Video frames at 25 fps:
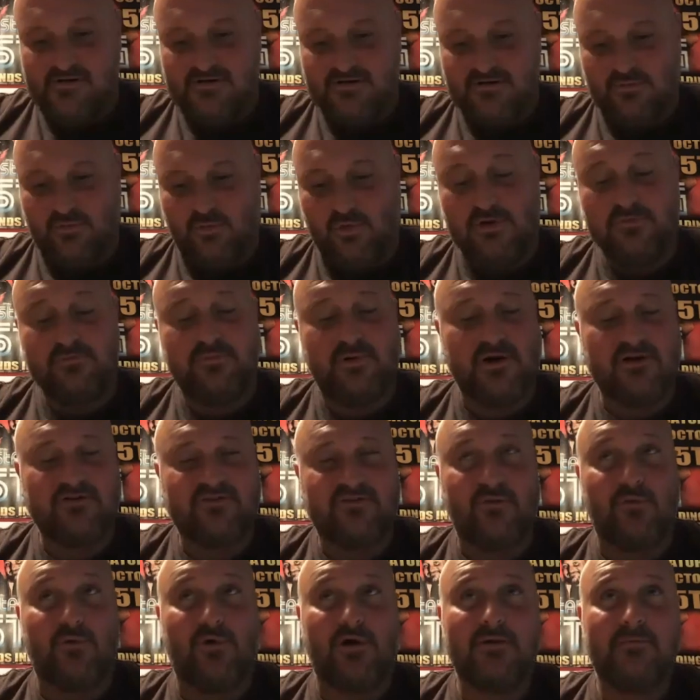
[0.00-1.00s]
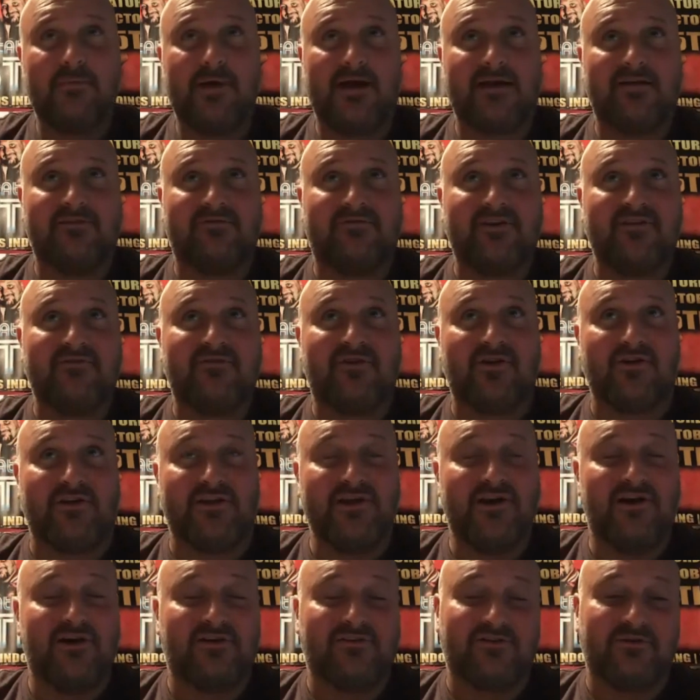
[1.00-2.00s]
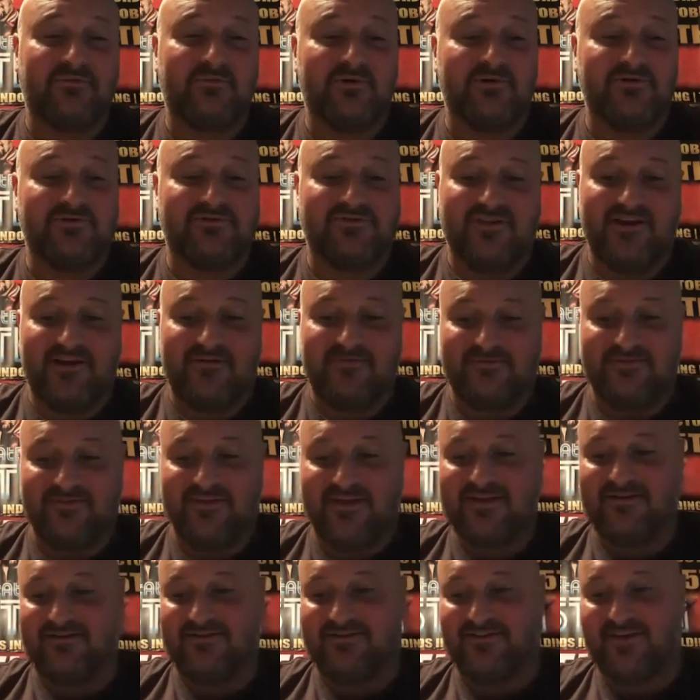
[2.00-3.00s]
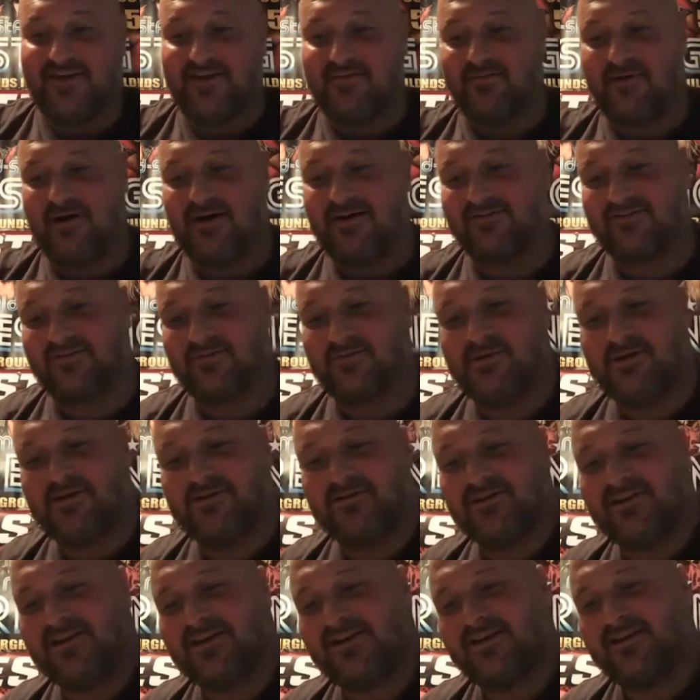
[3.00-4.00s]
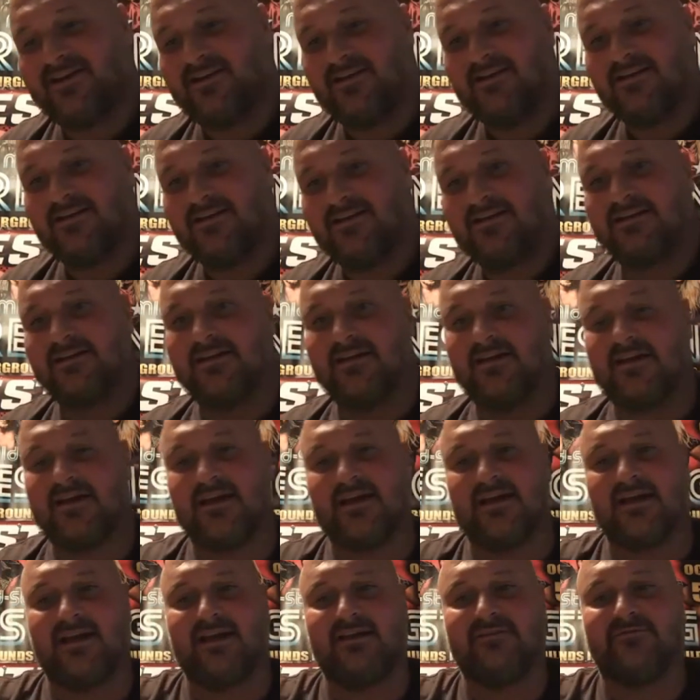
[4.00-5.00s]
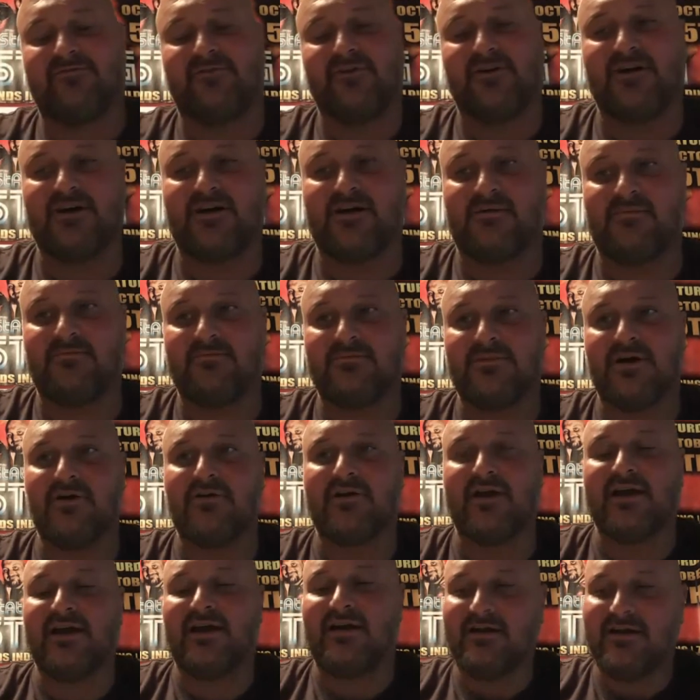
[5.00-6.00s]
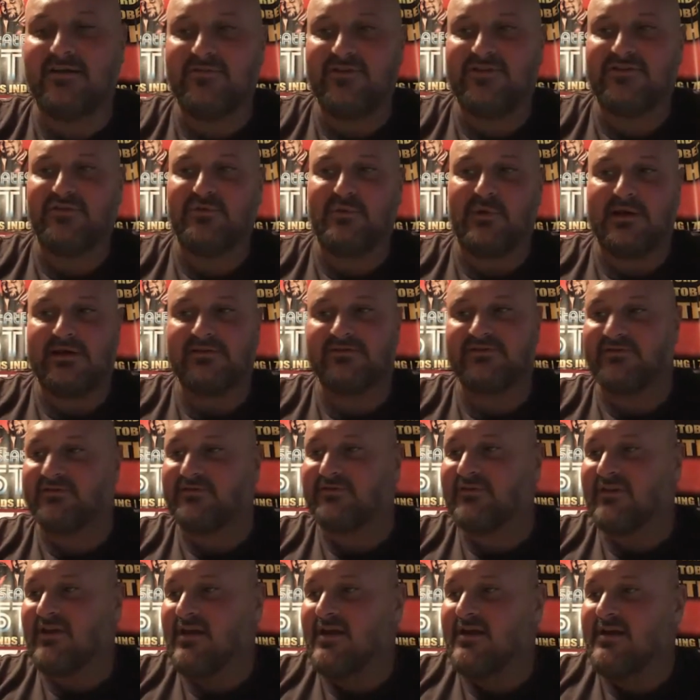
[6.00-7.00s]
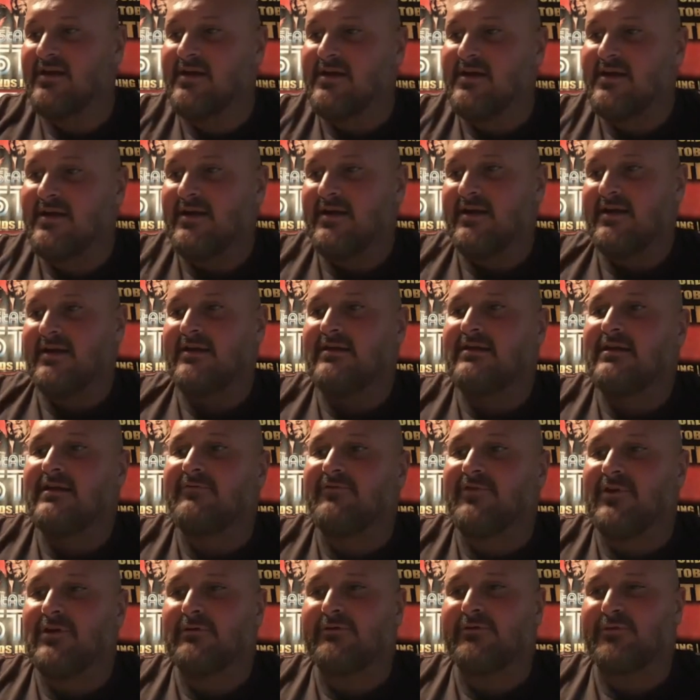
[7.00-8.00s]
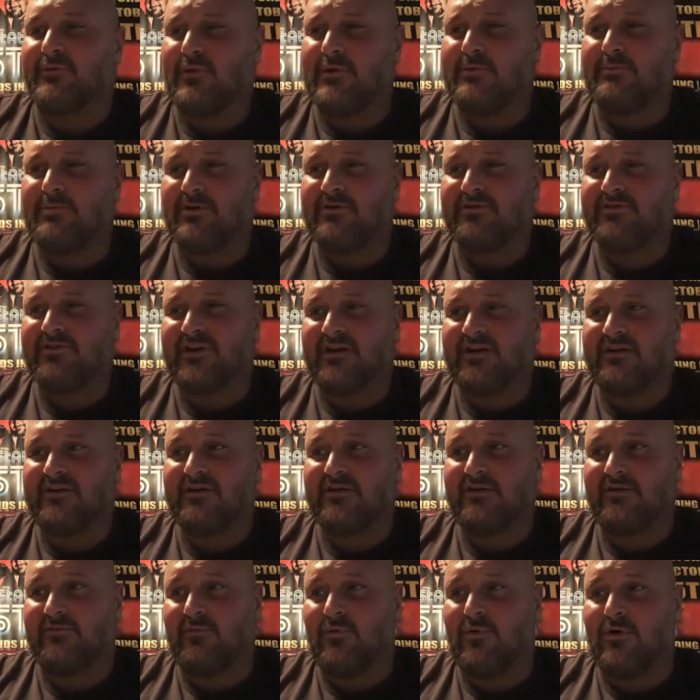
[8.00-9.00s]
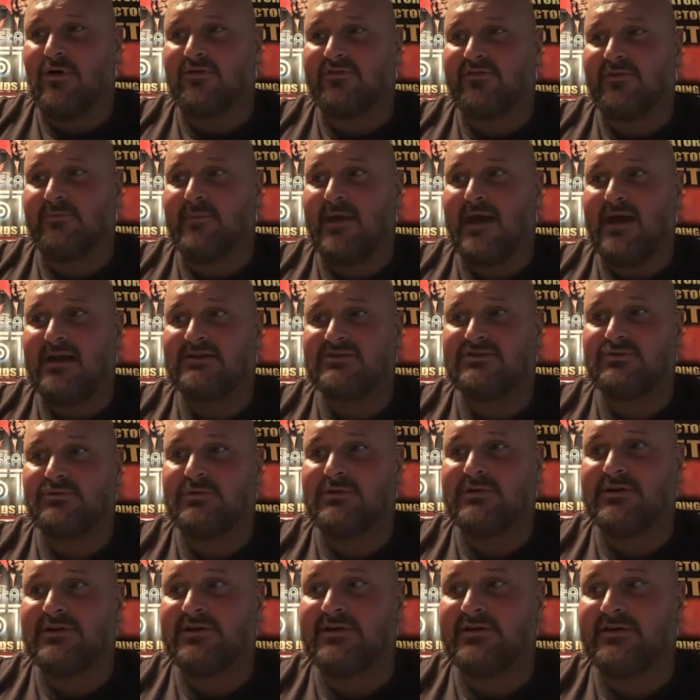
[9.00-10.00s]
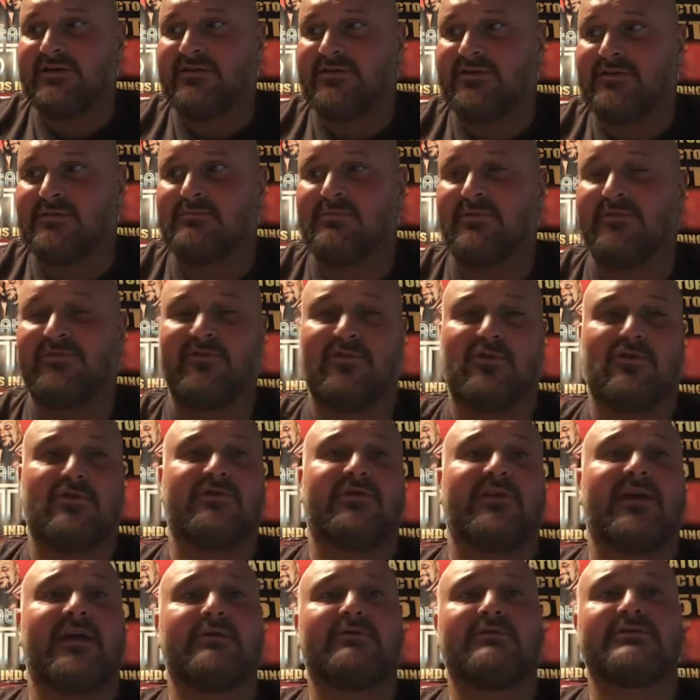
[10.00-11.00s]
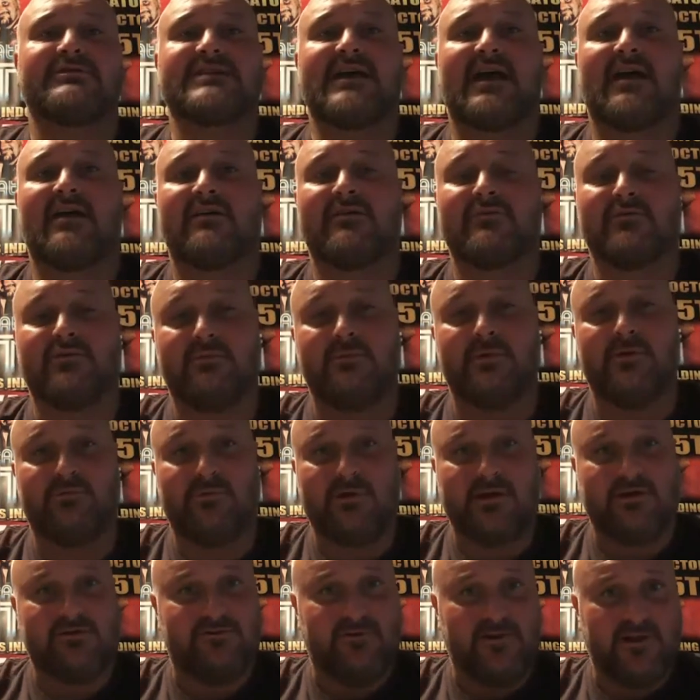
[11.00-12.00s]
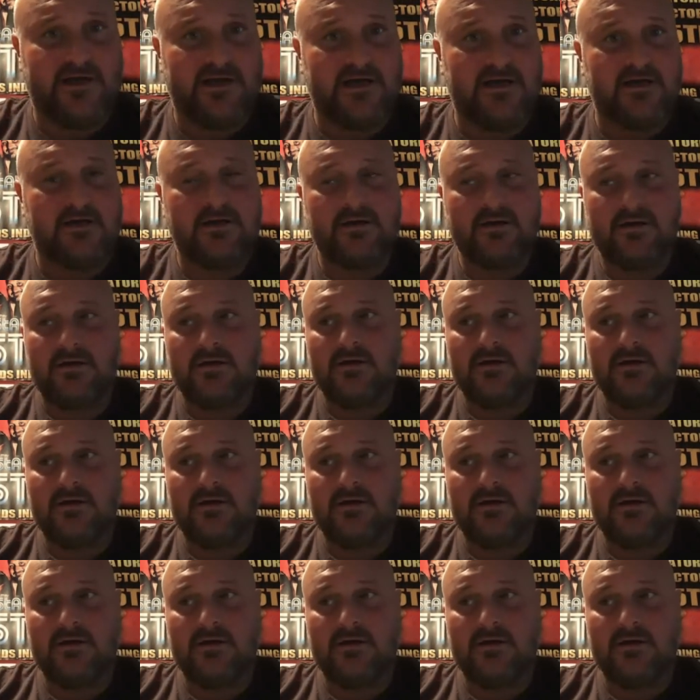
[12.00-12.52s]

One person, what about if they've already hung their boots up? Is that a possibility? If okay, I'll give you two answers. If there was one person I could have worked a match with before they retired, it would have been Ric Flair.